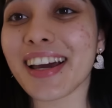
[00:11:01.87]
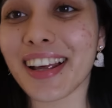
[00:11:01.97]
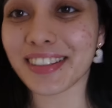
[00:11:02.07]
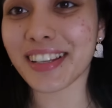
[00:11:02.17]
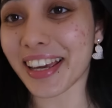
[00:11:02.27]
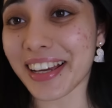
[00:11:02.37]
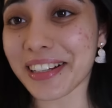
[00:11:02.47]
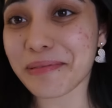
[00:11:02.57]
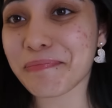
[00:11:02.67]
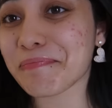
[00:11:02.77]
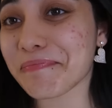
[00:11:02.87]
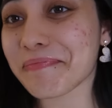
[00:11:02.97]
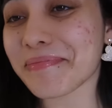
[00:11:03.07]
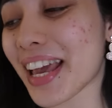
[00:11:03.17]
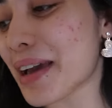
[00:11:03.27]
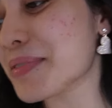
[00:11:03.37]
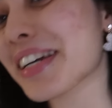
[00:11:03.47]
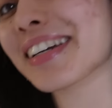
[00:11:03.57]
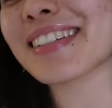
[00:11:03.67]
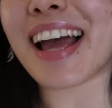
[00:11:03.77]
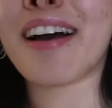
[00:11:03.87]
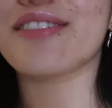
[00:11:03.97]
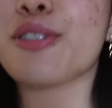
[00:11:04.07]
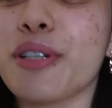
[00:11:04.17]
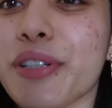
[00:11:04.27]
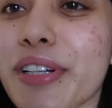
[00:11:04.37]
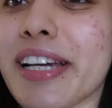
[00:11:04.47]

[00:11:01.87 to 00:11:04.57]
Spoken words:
another cake. I mean, I have to show it to you